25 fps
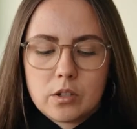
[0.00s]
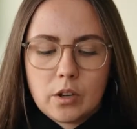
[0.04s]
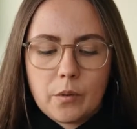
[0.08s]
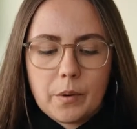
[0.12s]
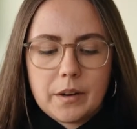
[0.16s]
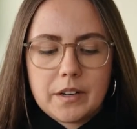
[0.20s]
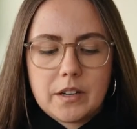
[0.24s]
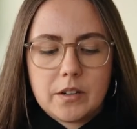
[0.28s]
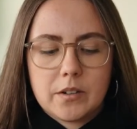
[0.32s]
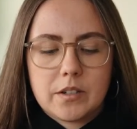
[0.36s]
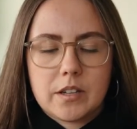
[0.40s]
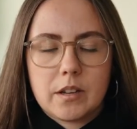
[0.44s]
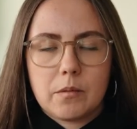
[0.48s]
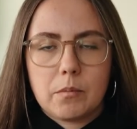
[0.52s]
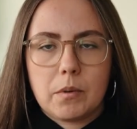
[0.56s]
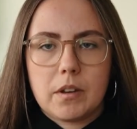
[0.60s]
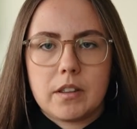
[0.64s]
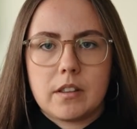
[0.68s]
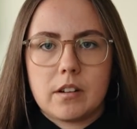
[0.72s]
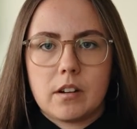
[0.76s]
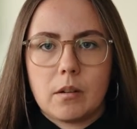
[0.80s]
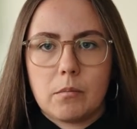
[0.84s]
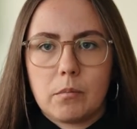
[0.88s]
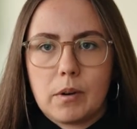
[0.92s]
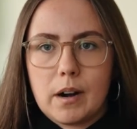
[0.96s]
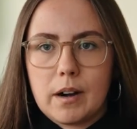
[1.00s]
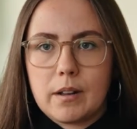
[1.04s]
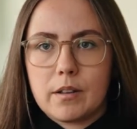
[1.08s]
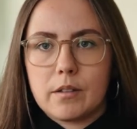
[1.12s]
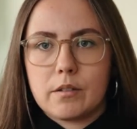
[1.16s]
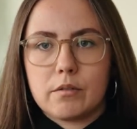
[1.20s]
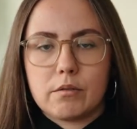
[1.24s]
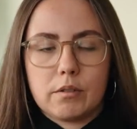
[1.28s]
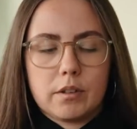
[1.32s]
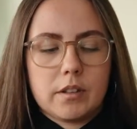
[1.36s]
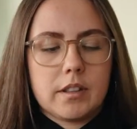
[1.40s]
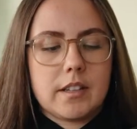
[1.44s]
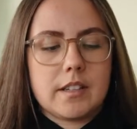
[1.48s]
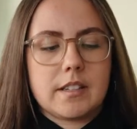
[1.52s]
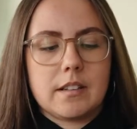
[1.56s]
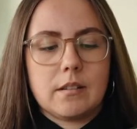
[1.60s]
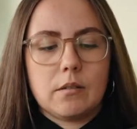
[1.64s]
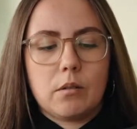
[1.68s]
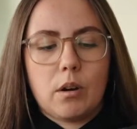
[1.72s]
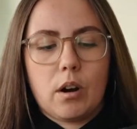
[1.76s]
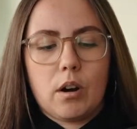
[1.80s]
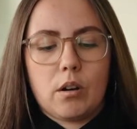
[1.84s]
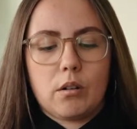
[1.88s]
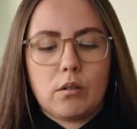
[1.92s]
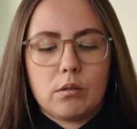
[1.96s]
So I used it with an umbrella through this
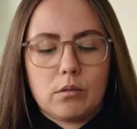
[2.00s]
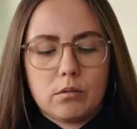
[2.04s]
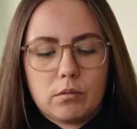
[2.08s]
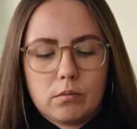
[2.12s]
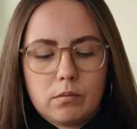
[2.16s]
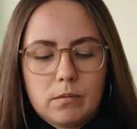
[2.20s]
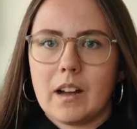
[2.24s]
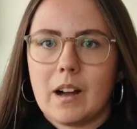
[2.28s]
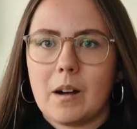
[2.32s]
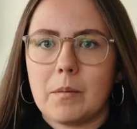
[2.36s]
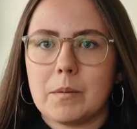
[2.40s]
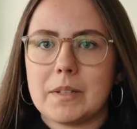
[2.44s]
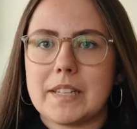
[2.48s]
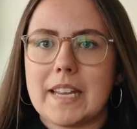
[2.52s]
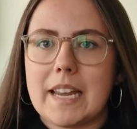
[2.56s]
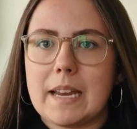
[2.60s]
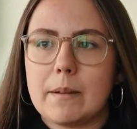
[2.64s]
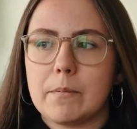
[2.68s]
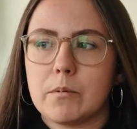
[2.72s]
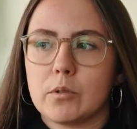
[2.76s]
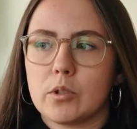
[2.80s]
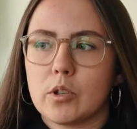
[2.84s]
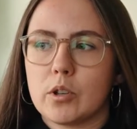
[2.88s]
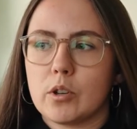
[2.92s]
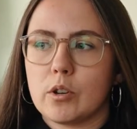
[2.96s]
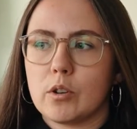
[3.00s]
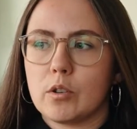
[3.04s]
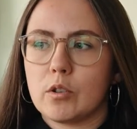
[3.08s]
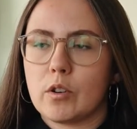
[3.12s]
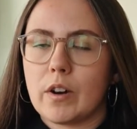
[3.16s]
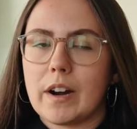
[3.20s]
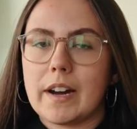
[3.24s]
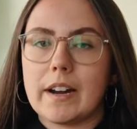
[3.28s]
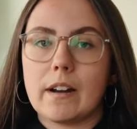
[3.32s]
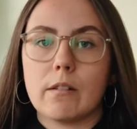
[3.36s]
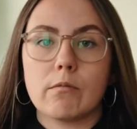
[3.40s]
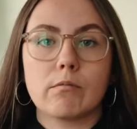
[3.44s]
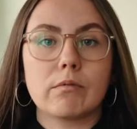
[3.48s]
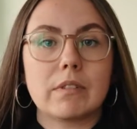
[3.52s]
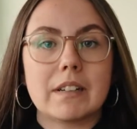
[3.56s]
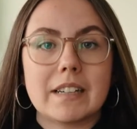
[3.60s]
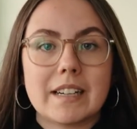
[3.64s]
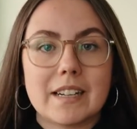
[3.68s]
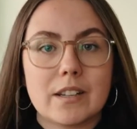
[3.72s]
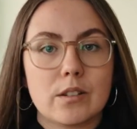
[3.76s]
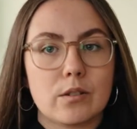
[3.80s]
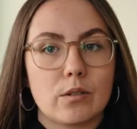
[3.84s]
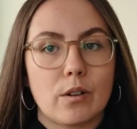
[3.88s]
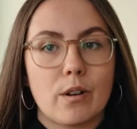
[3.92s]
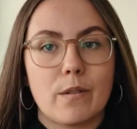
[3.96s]
little hole and was able to create a
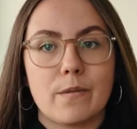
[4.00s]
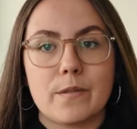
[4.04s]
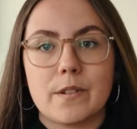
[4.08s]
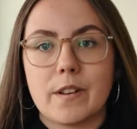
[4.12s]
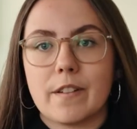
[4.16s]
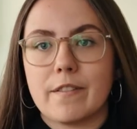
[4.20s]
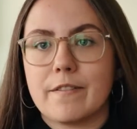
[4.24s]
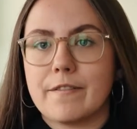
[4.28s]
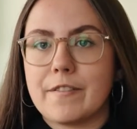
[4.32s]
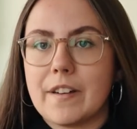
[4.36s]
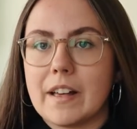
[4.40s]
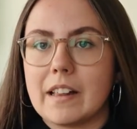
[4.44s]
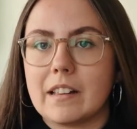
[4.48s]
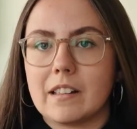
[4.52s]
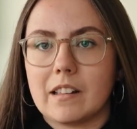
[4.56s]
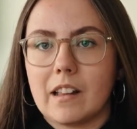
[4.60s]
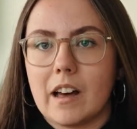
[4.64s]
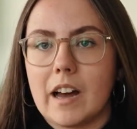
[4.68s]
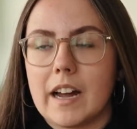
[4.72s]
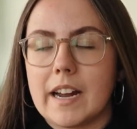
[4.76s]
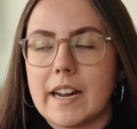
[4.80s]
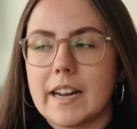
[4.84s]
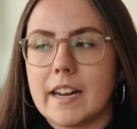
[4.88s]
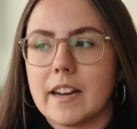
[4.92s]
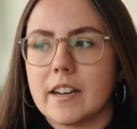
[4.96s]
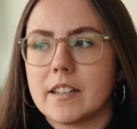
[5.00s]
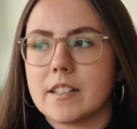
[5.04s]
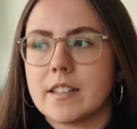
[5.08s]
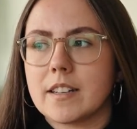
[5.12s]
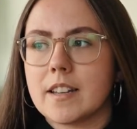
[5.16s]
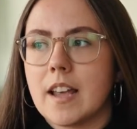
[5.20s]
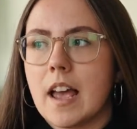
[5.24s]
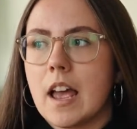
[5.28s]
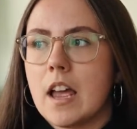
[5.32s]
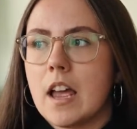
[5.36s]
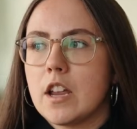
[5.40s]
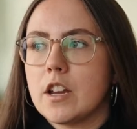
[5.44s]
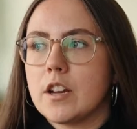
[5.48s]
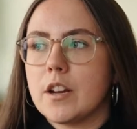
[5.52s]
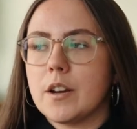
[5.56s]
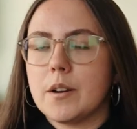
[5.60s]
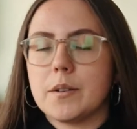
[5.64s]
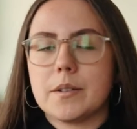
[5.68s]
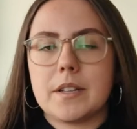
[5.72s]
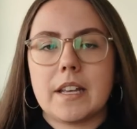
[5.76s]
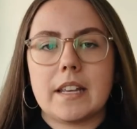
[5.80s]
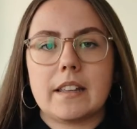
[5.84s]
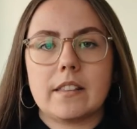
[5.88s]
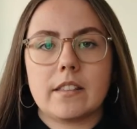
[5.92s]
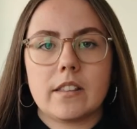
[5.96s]
really soft fill light
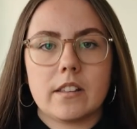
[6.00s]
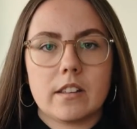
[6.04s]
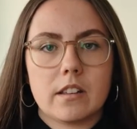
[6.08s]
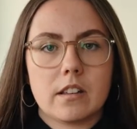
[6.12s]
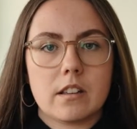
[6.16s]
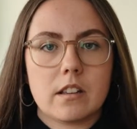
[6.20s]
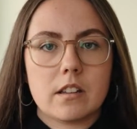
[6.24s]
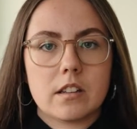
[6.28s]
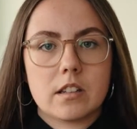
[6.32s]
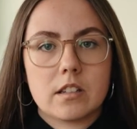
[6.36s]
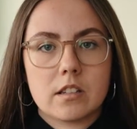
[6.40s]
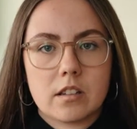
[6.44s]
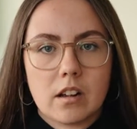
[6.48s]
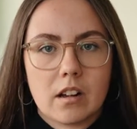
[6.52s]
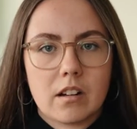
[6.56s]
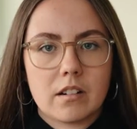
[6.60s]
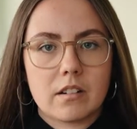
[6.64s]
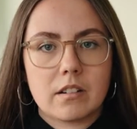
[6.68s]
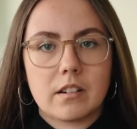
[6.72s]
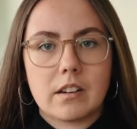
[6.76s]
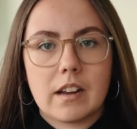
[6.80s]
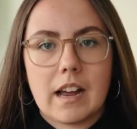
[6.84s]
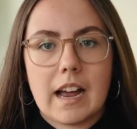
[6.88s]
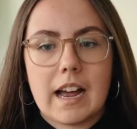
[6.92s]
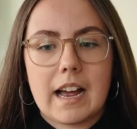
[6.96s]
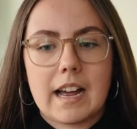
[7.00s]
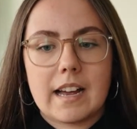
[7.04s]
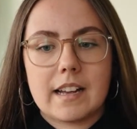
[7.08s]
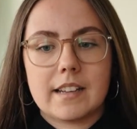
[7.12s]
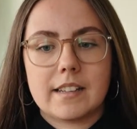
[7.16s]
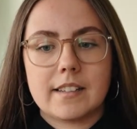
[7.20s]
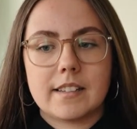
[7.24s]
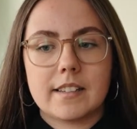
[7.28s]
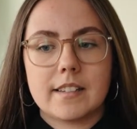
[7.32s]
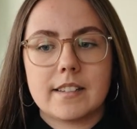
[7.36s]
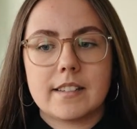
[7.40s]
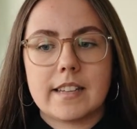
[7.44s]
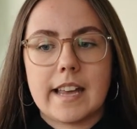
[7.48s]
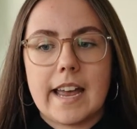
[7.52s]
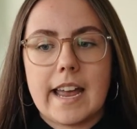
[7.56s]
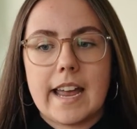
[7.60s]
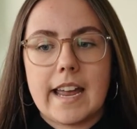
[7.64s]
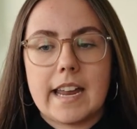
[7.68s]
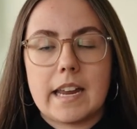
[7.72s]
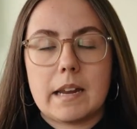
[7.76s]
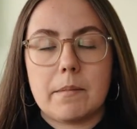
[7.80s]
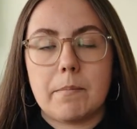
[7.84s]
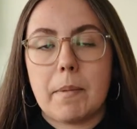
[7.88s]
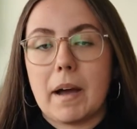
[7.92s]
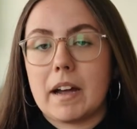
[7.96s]
using the sun as
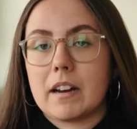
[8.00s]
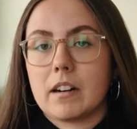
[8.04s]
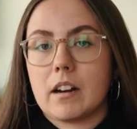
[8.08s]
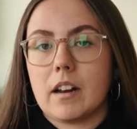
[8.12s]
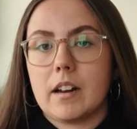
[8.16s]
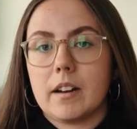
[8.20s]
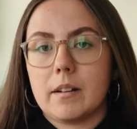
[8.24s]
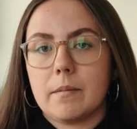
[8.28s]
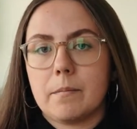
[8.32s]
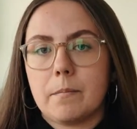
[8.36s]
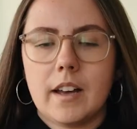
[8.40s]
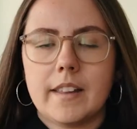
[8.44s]
a backlight.